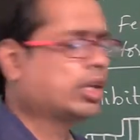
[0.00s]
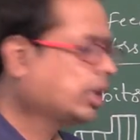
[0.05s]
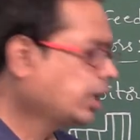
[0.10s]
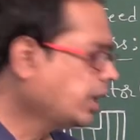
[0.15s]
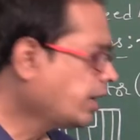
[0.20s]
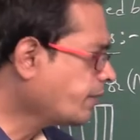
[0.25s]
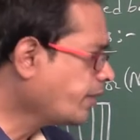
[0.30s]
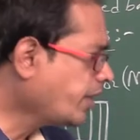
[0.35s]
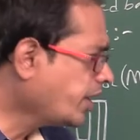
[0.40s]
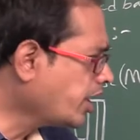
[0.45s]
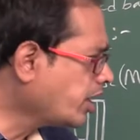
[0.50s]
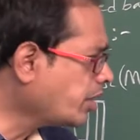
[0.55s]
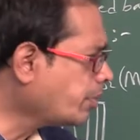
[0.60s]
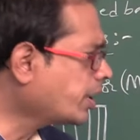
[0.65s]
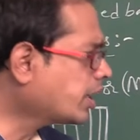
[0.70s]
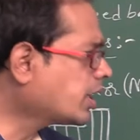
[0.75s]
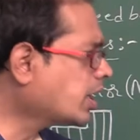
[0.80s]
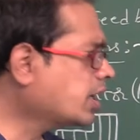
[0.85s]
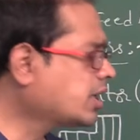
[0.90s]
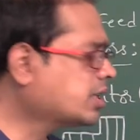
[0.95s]
If
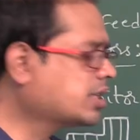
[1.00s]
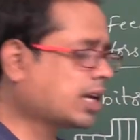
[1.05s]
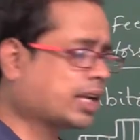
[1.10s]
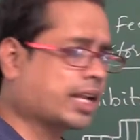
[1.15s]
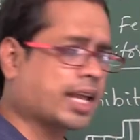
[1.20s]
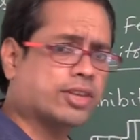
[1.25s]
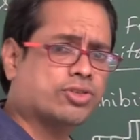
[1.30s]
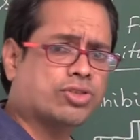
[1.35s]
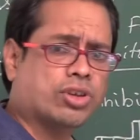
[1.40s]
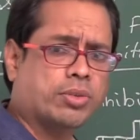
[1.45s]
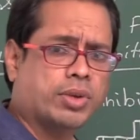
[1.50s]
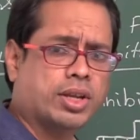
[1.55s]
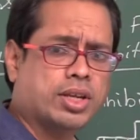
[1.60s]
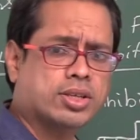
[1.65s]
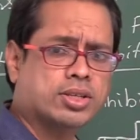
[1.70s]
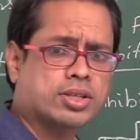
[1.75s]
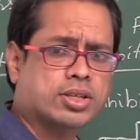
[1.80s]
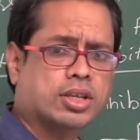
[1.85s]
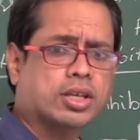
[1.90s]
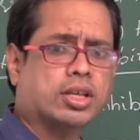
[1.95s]
inhibitor is attached
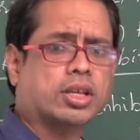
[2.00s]
means